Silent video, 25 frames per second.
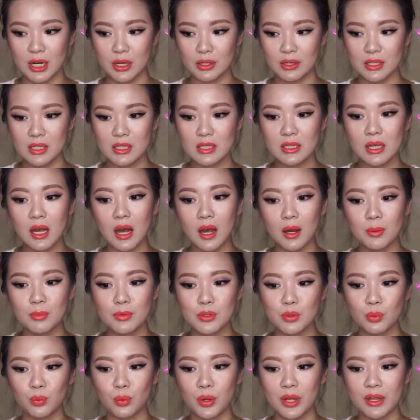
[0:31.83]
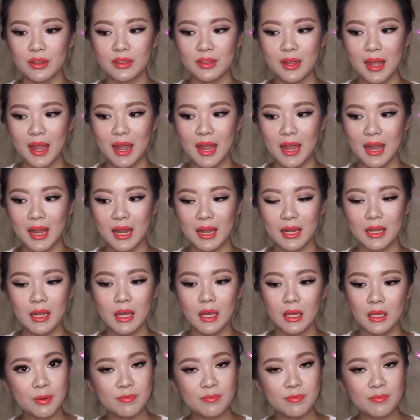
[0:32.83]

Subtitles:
Now this comes with a